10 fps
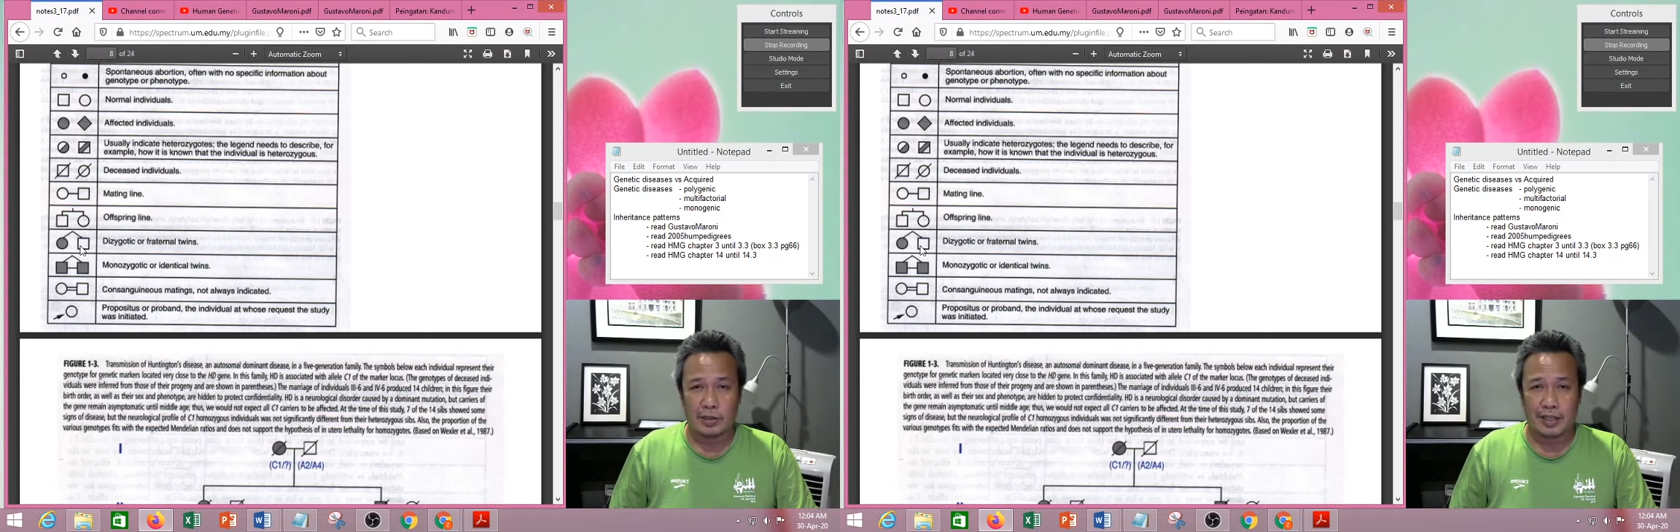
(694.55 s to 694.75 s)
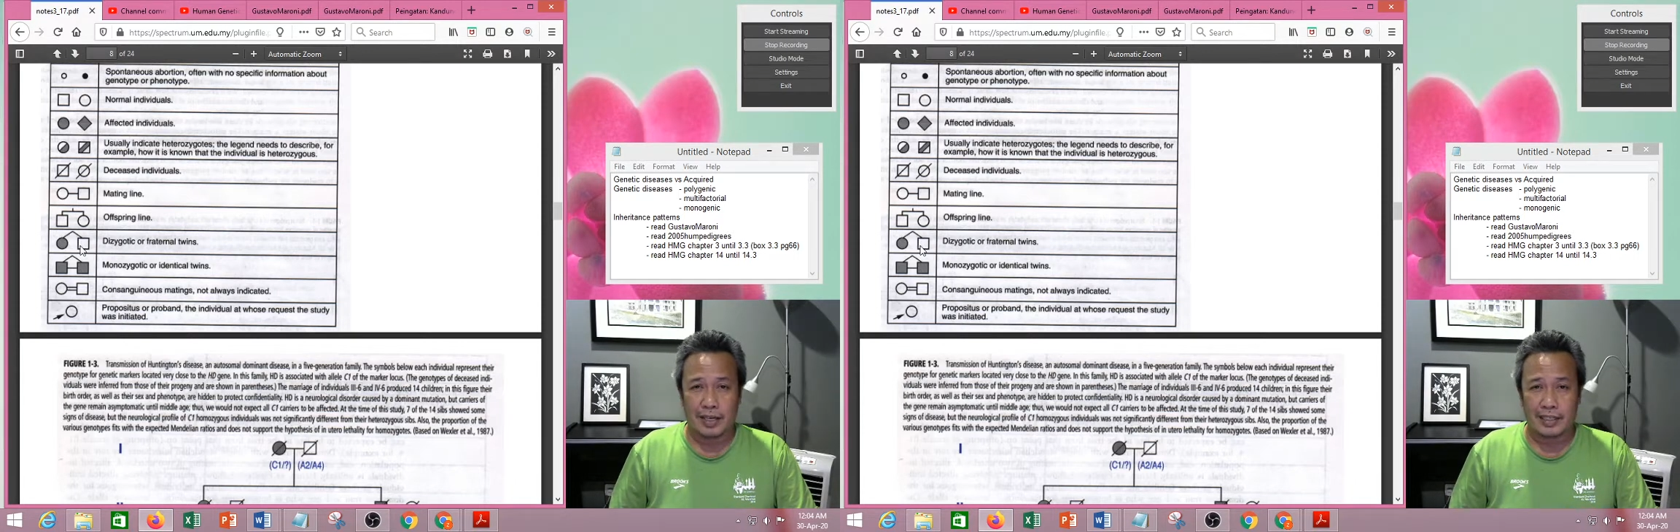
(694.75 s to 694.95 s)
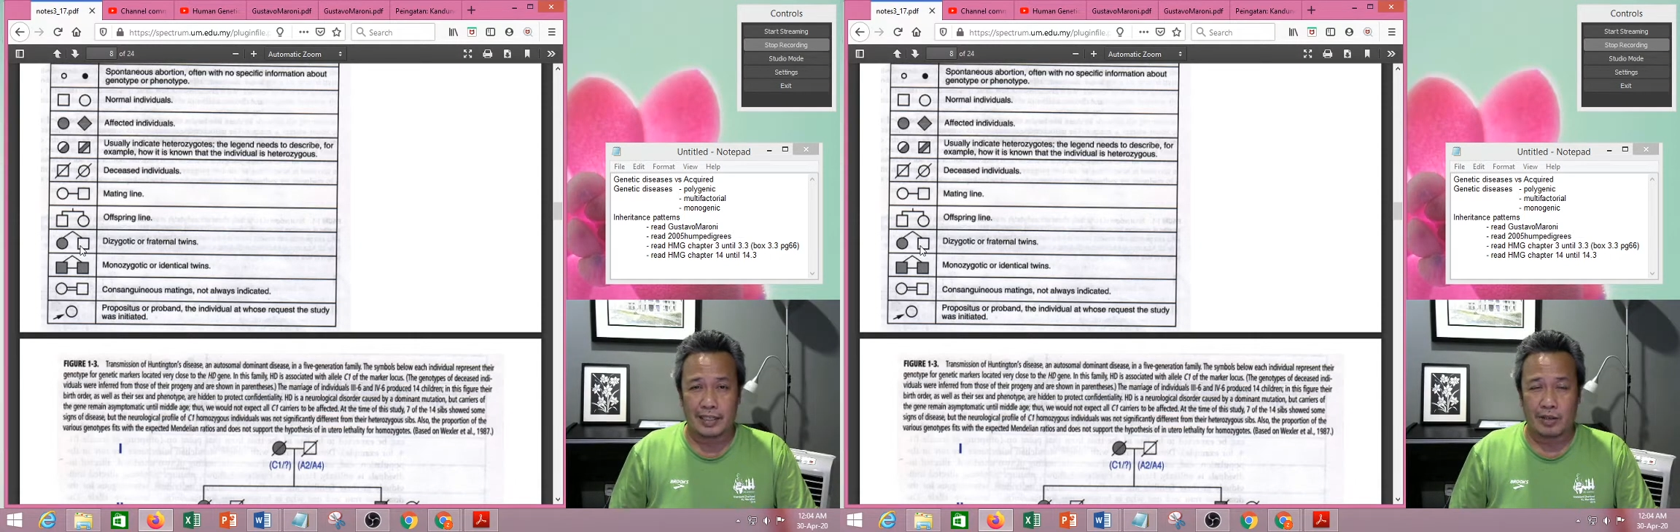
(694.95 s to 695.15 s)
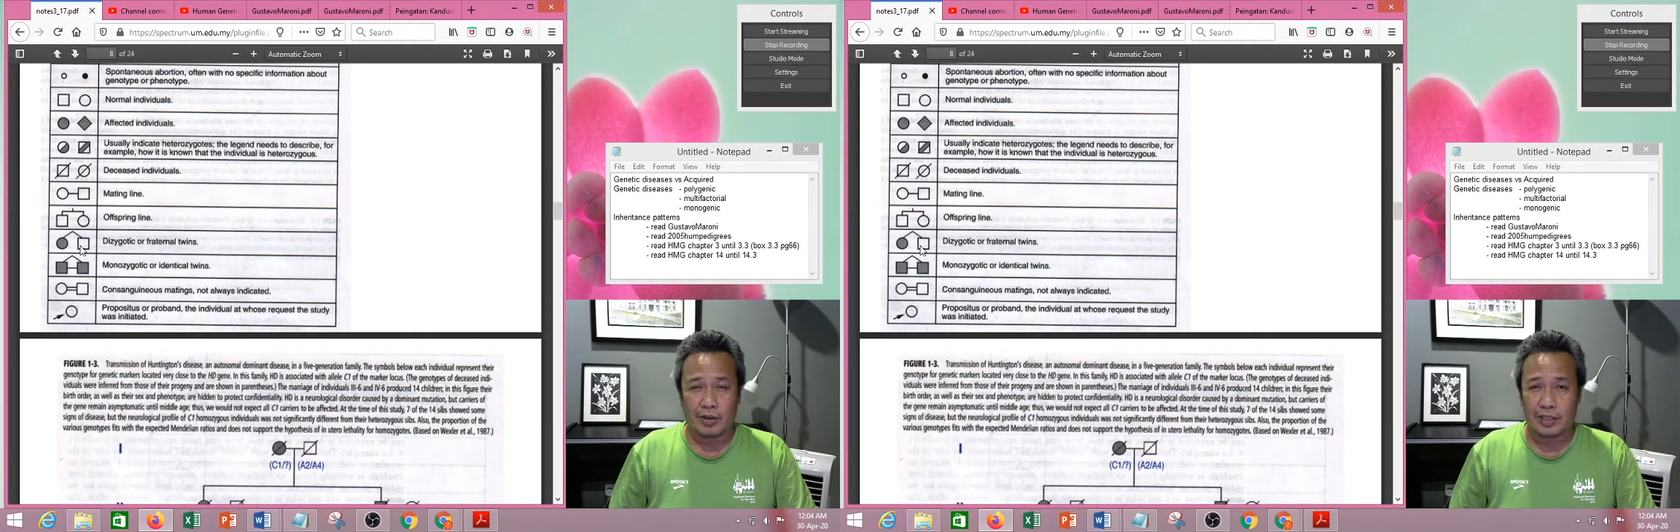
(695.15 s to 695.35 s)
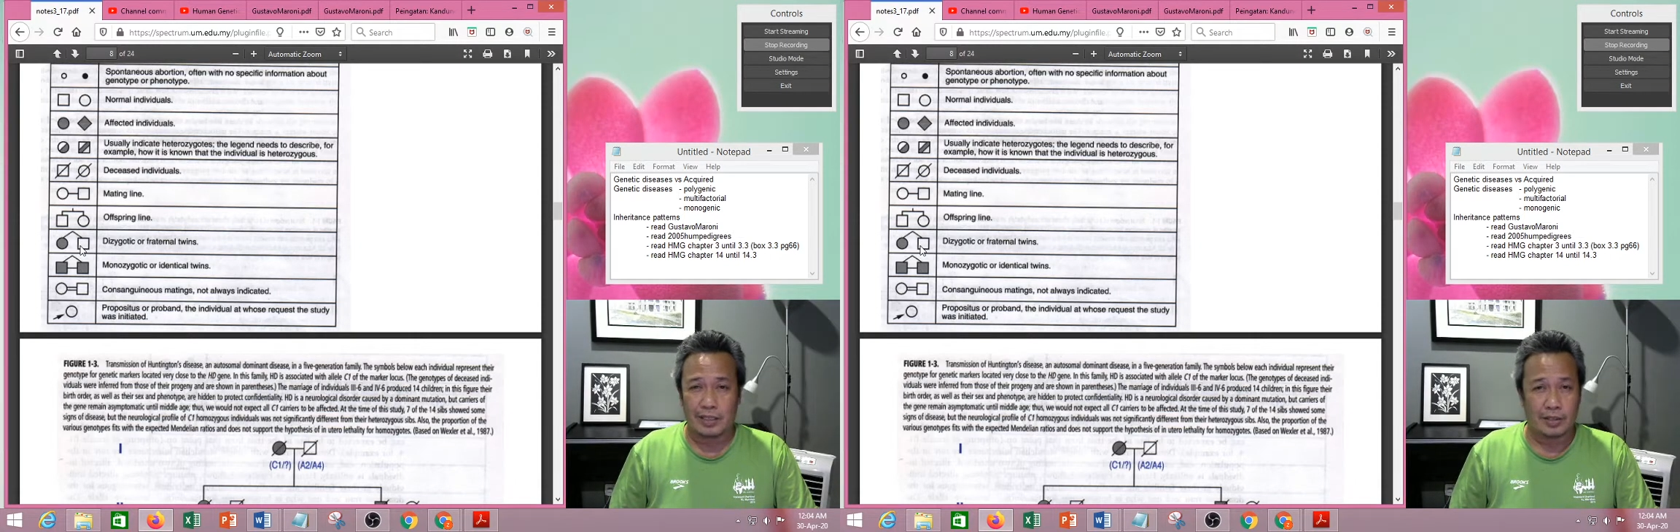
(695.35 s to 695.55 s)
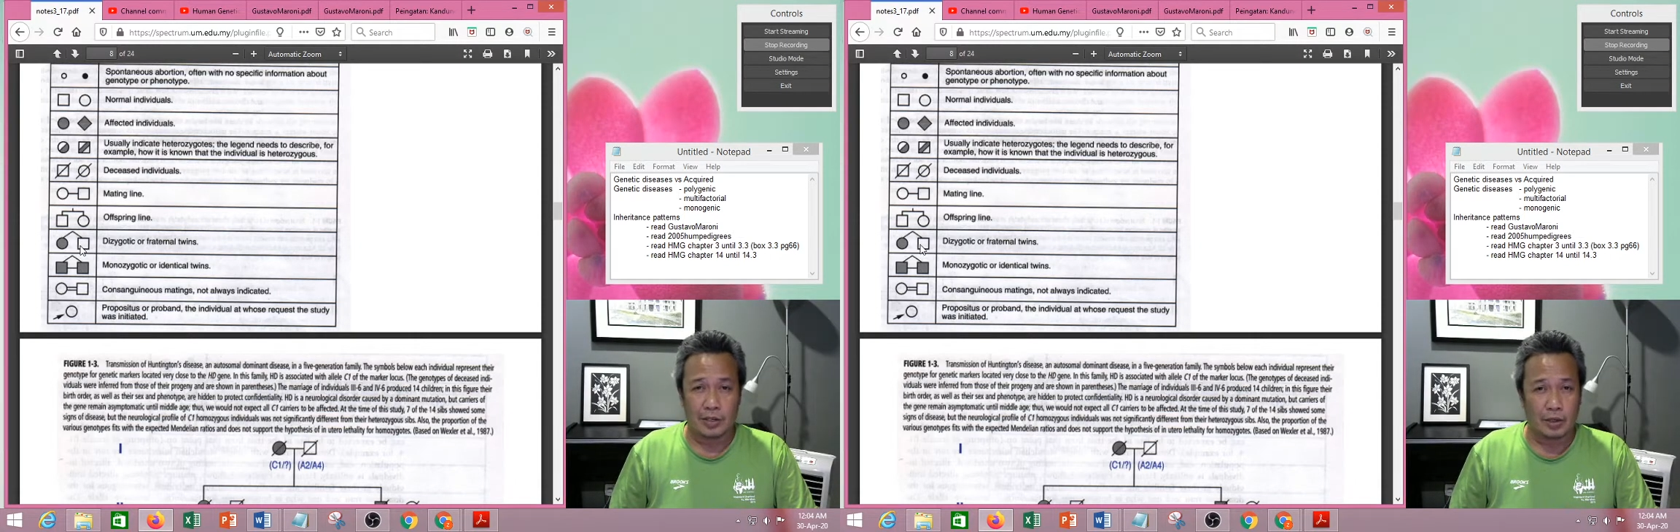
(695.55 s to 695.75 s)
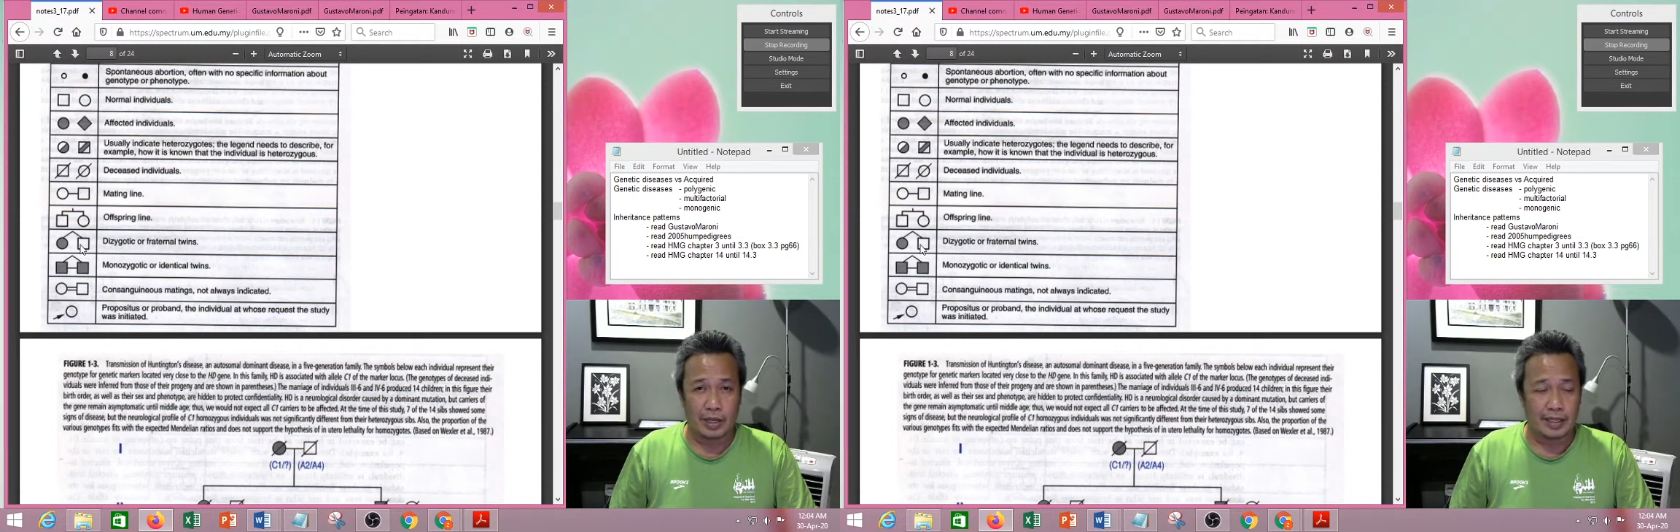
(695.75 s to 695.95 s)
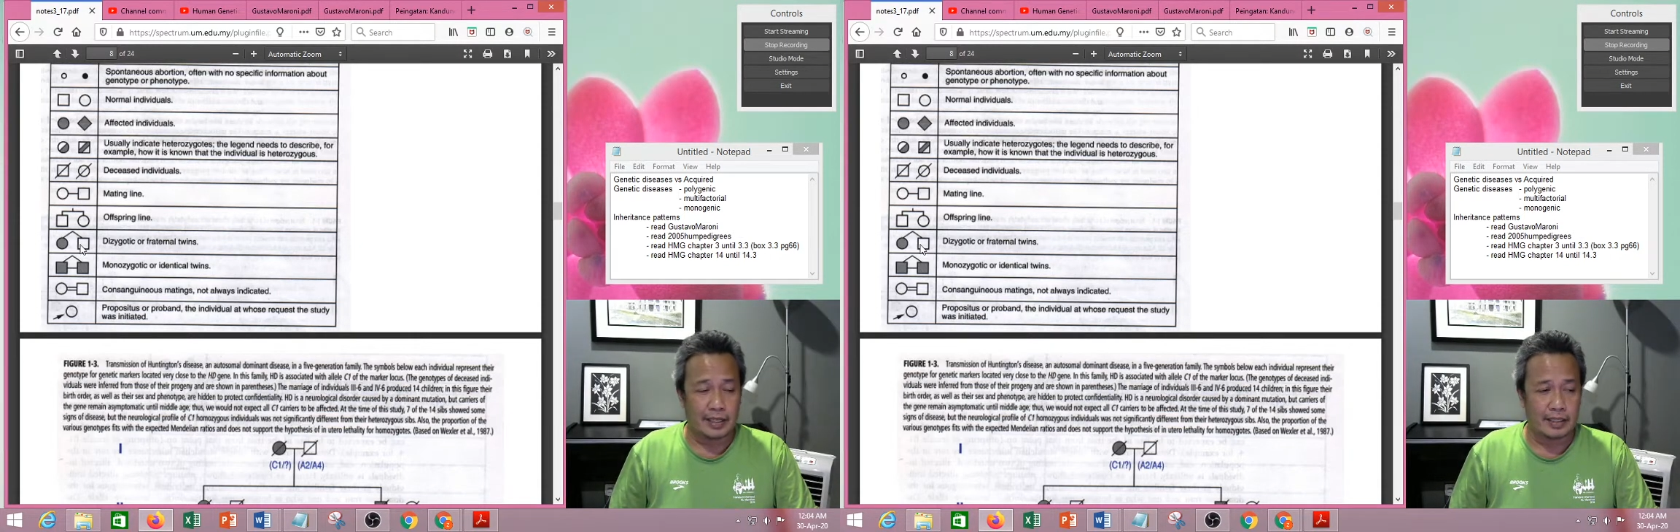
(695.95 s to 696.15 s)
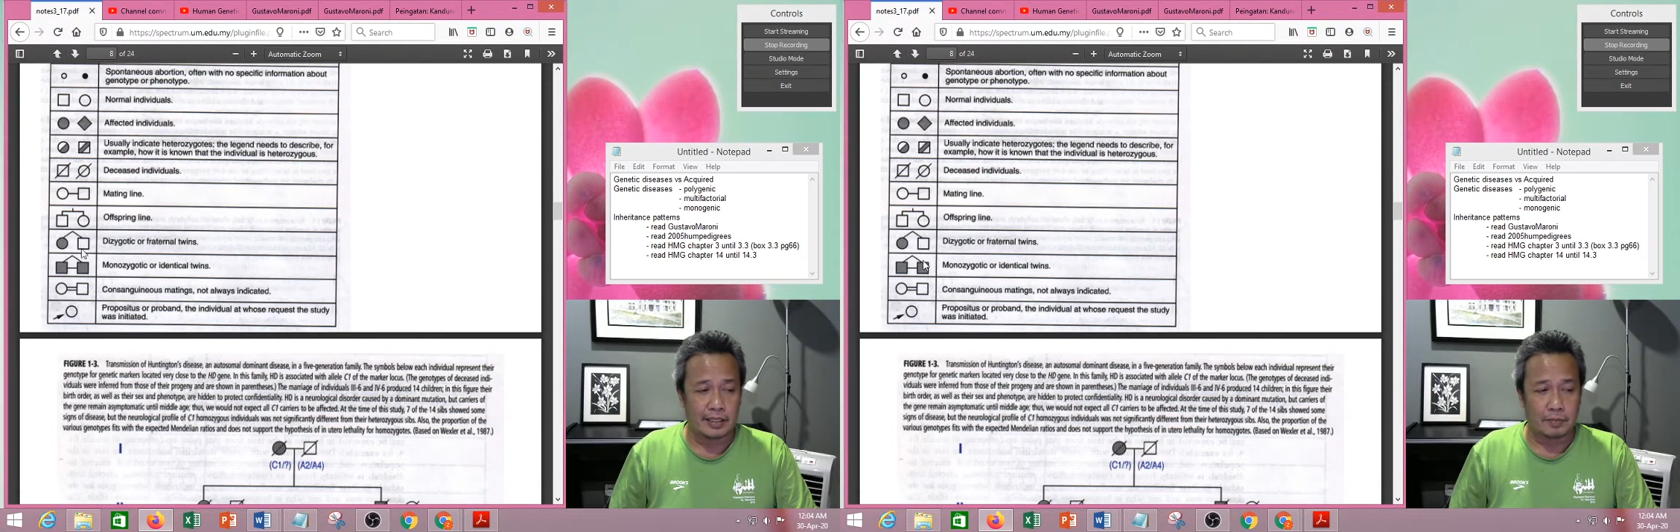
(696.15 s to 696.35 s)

dizygotic. So you're not identical.